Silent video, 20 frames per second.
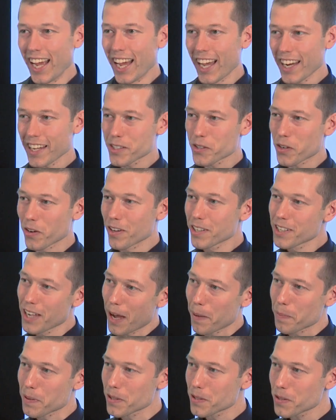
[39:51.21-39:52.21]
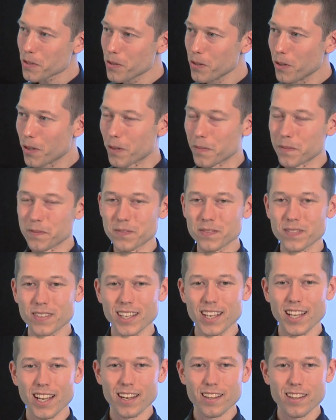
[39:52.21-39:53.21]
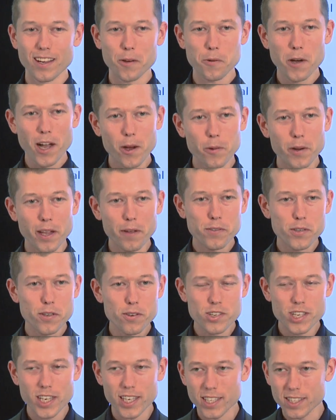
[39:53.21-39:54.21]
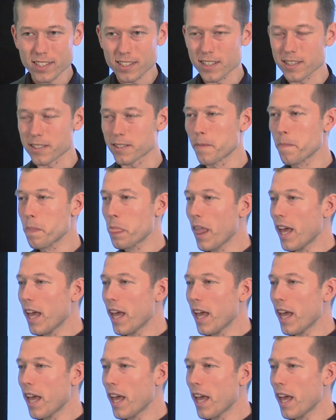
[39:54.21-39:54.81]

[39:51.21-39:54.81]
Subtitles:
and I scored top of the school. I thought, wow, we have 2 geniuses.